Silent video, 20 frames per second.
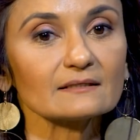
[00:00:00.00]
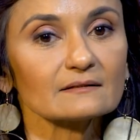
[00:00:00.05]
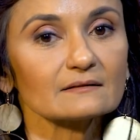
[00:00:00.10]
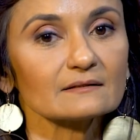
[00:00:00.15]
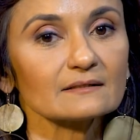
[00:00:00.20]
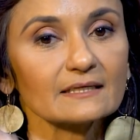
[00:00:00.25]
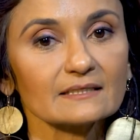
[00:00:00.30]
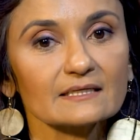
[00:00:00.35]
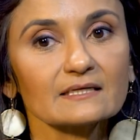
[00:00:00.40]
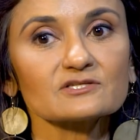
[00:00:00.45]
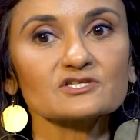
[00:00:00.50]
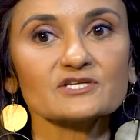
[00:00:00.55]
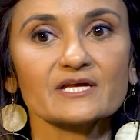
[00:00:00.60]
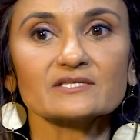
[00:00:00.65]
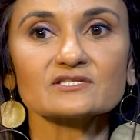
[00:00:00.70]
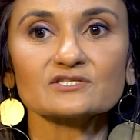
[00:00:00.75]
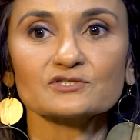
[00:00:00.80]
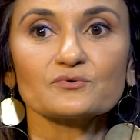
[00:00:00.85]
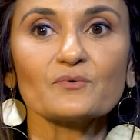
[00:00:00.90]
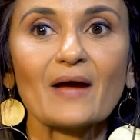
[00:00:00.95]
getting a
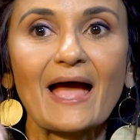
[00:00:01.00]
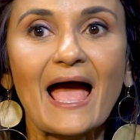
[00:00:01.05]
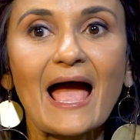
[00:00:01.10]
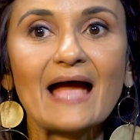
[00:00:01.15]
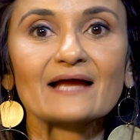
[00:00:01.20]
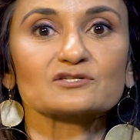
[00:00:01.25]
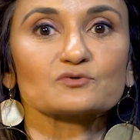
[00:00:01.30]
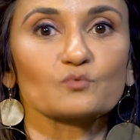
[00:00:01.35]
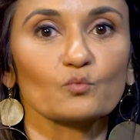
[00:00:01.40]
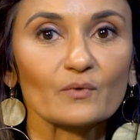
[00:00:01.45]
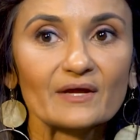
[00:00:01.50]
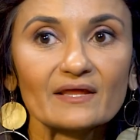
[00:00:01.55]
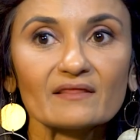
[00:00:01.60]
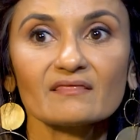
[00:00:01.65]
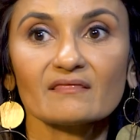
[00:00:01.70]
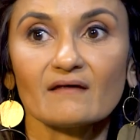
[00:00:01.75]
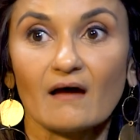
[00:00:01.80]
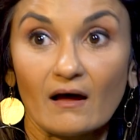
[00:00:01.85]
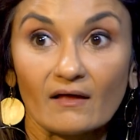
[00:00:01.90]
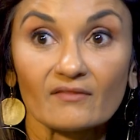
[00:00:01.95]
chance to act with
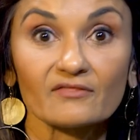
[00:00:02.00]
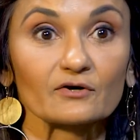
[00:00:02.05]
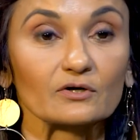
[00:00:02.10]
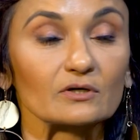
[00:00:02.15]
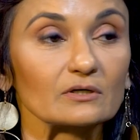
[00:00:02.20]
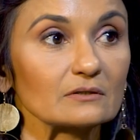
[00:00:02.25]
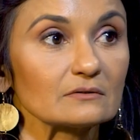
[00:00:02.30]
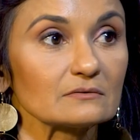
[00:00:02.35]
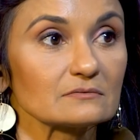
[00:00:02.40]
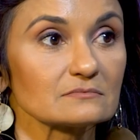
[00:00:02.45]
other